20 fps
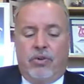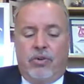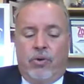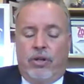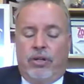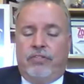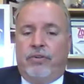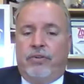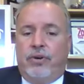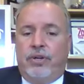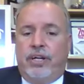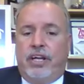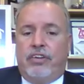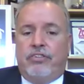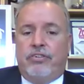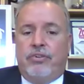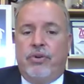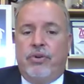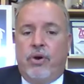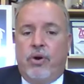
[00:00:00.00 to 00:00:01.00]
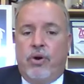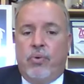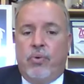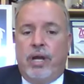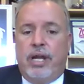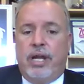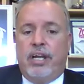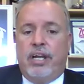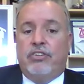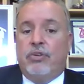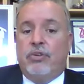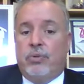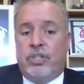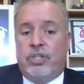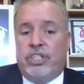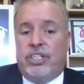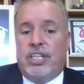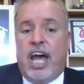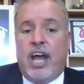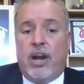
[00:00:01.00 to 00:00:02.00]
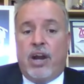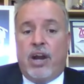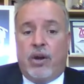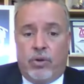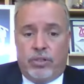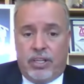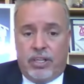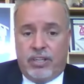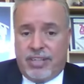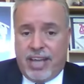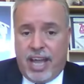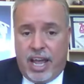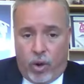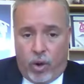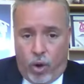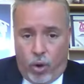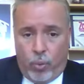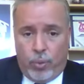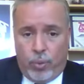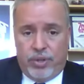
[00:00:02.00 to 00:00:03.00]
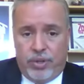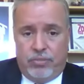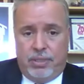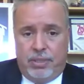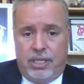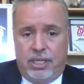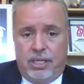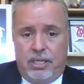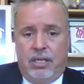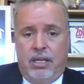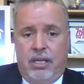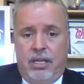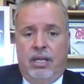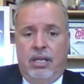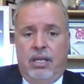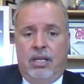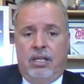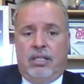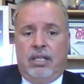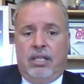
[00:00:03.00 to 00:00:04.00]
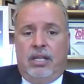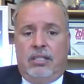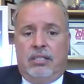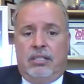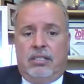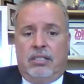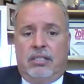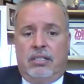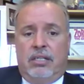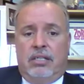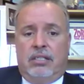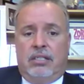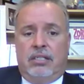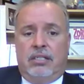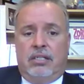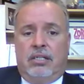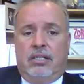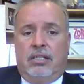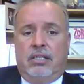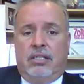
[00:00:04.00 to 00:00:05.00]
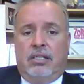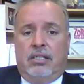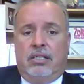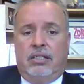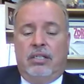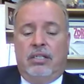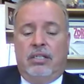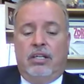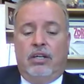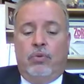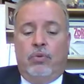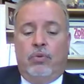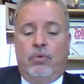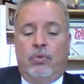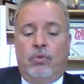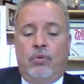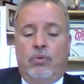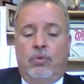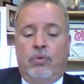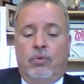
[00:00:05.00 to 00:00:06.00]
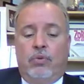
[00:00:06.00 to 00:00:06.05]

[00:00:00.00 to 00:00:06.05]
calling for a yes or no answer, which does not always mean that it's a leading question.